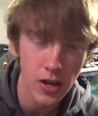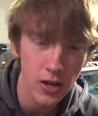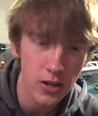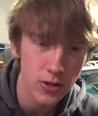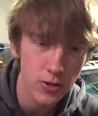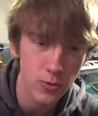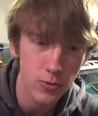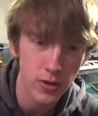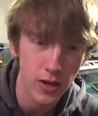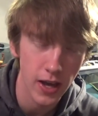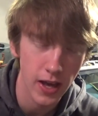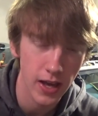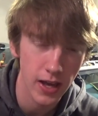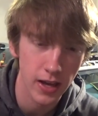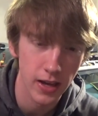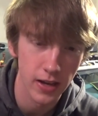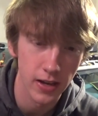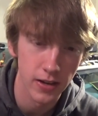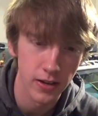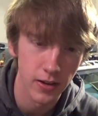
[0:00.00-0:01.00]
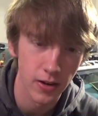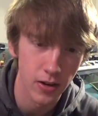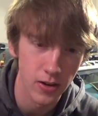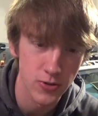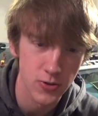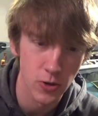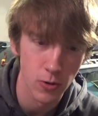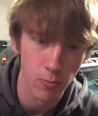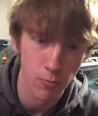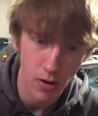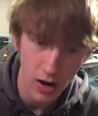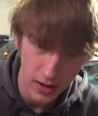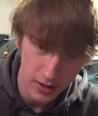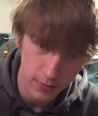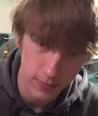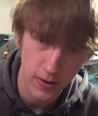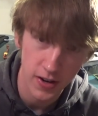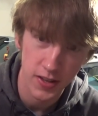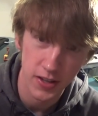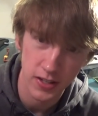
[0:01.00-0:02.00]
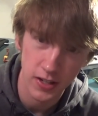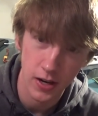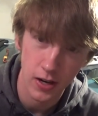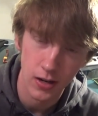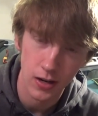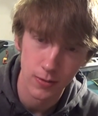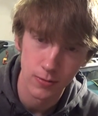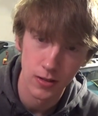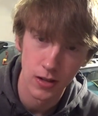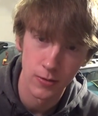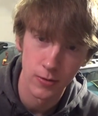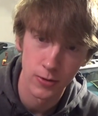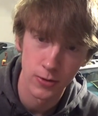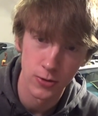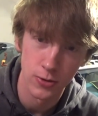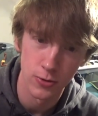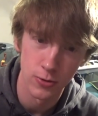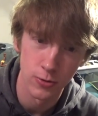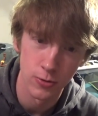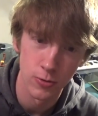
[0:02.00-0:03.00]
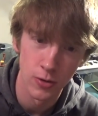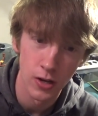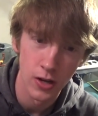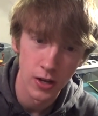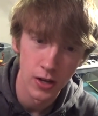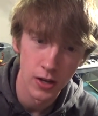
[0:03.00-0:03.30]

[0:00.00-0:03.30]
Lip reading: You can also modify the cutoff lever to